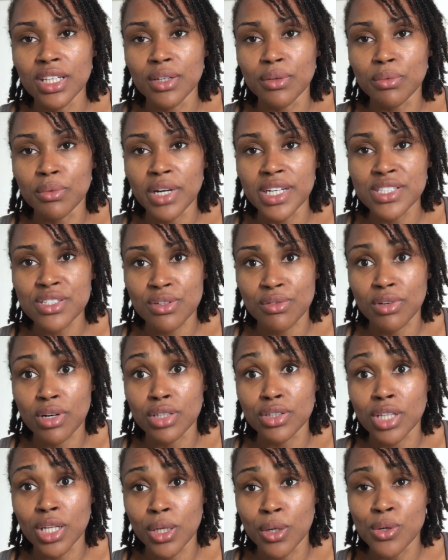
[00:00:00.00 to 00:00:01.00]
restaurant,
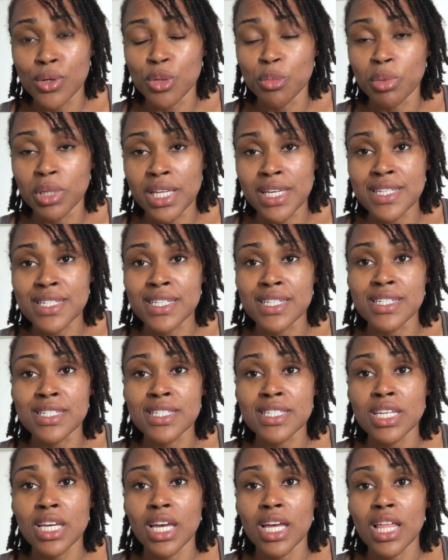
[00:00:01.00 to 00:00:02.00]
the local places,
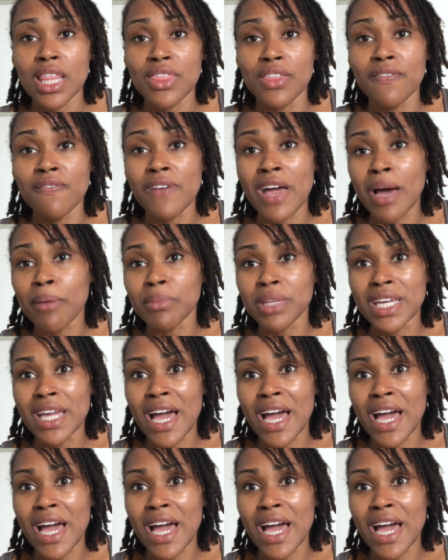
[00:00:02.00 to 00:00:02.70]
the family